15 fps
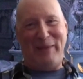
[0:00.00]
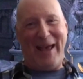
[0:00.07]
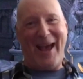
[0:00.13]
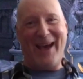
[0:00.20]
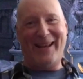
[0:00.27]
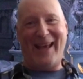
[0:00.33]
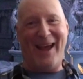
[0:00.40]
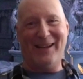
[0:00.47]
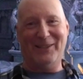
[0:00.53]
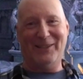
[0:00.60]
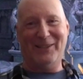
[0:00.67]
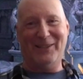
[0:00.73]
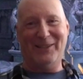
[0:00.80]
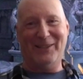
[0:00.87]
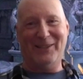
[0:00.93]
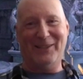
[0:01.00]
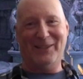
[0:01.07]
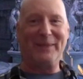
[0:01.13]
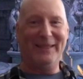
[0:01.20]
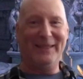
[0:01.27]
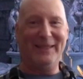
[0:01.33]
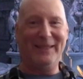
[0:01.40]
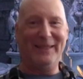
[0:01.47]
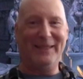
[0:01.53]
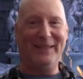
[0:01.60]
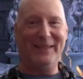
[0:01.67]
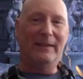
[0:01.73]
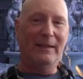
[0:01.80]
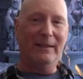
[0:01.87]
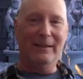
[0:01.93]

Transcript: bad actors, but uh,